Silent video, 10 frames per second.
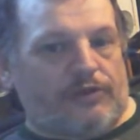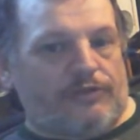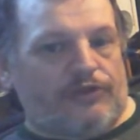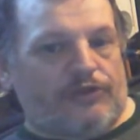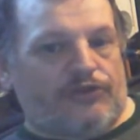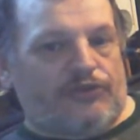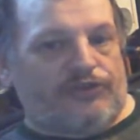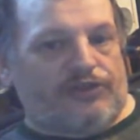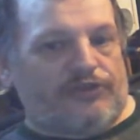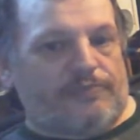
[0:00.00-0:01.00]
it's
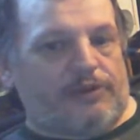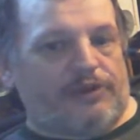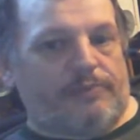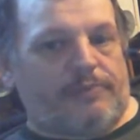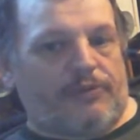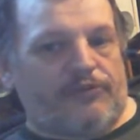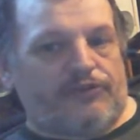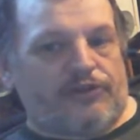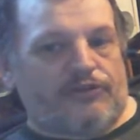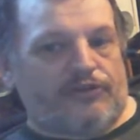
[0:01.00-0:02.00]
costing us money in
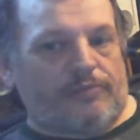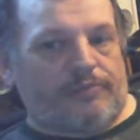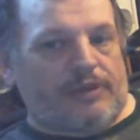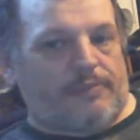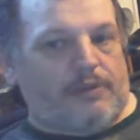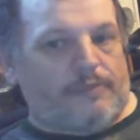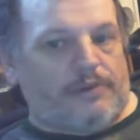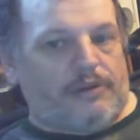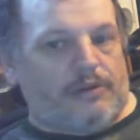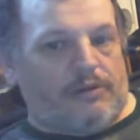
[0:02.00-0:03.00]
postage and blah, blah, blah.